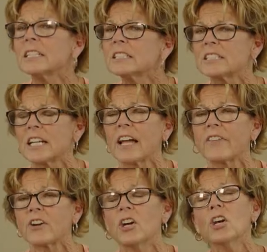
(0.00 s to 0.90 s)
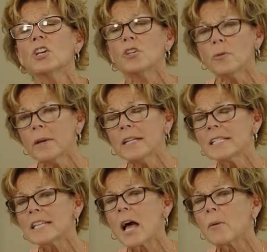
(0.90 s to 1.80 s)
this together. You mean to
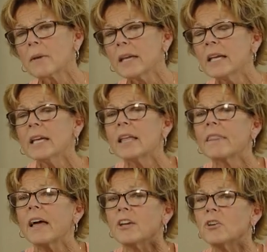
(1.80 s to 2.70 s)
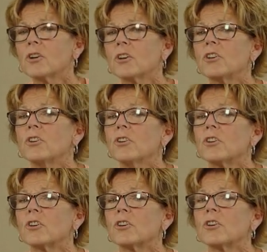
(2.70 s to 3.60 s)
tell me that
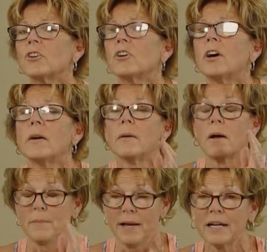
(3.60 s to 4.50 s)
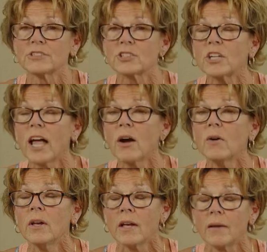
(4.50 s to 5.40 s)
you're a pastor now?
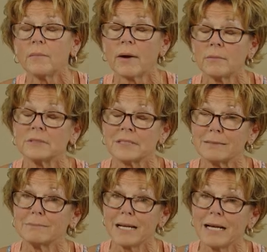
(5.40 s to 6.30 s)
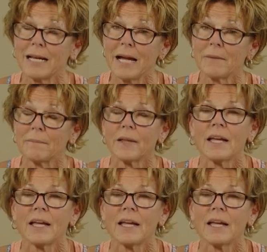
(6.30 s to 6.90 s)
And Brian would say, yeah, I am.